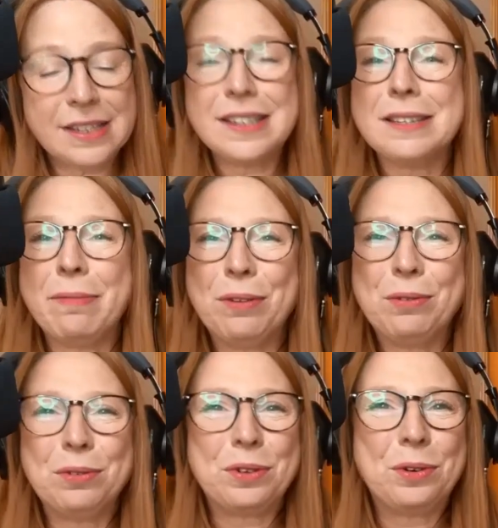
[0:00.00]
someone
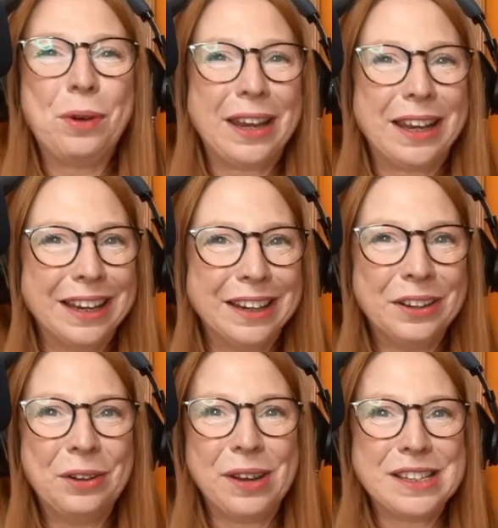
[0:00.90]
called Gwen,
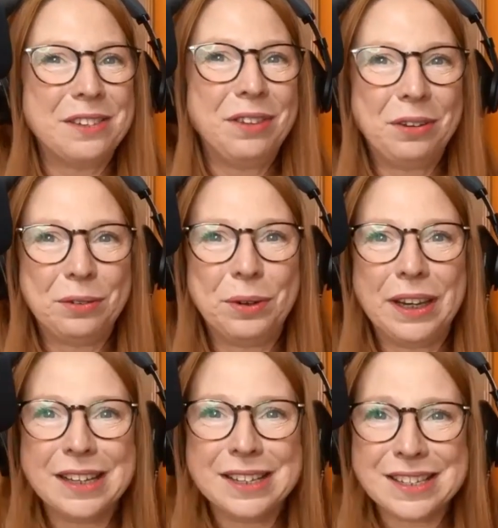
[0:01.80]
who I don't know who
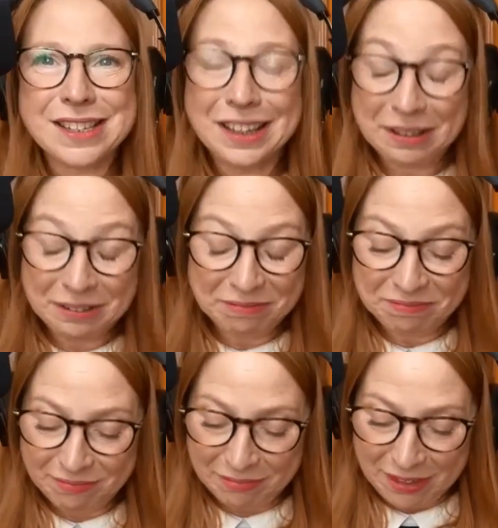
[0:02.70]
Gwen is.
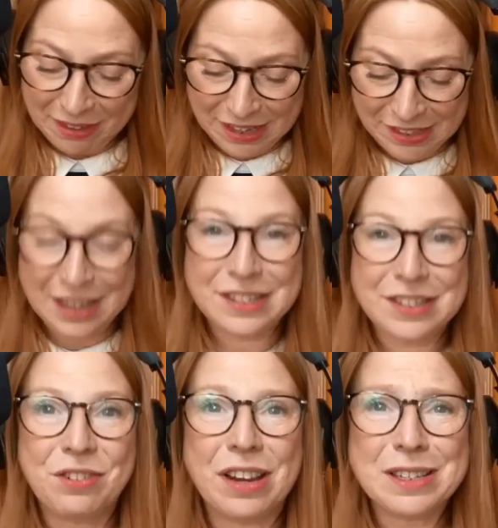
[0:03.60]
That's
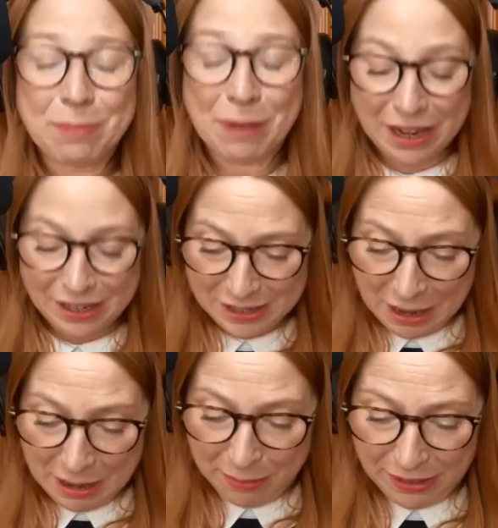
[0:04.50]
not explained.
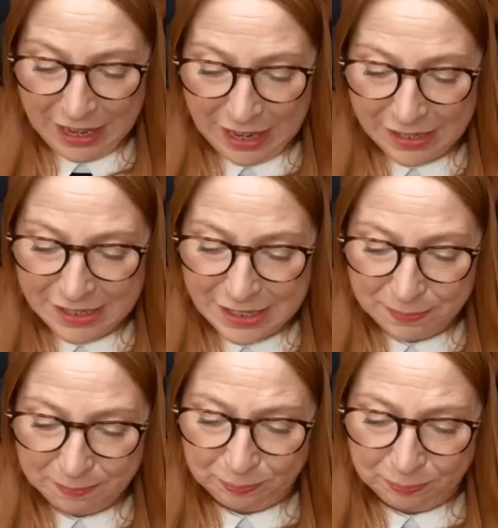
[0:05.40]
But at the end it says,